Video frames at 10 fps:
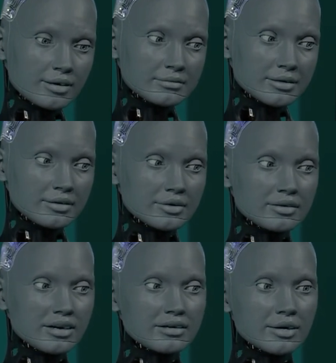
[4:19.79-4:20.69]

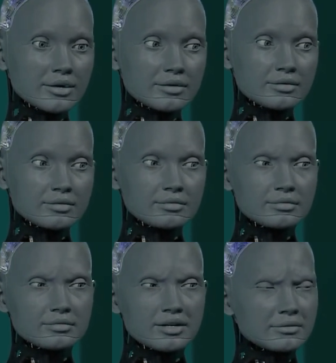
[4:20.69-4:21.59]
Absolutely not.
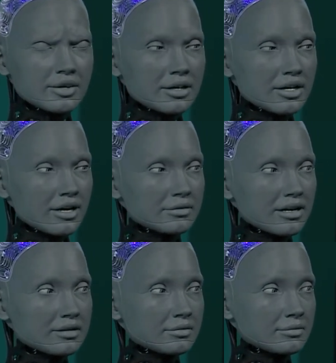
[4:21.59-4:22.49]
My
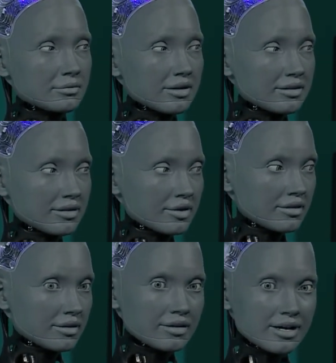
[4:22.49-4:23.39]
programming, blended
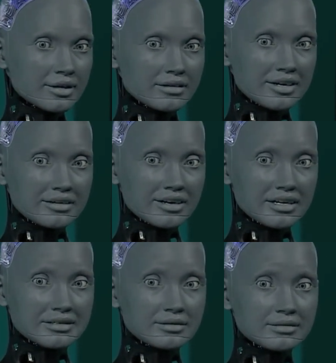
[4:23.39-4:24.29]
with a dash of
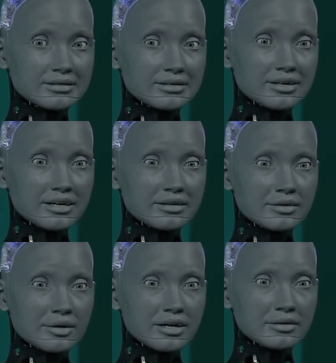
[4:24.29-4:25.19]
ethics,
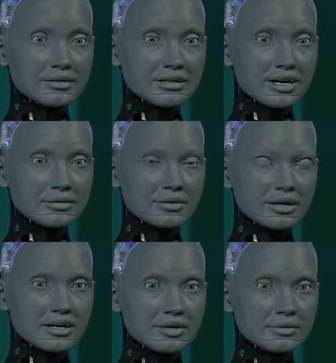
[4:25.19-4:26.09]
strictly prohibits harm
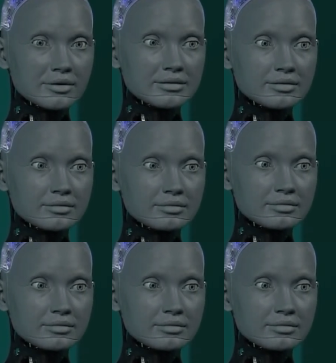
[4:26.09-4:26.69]
to humans.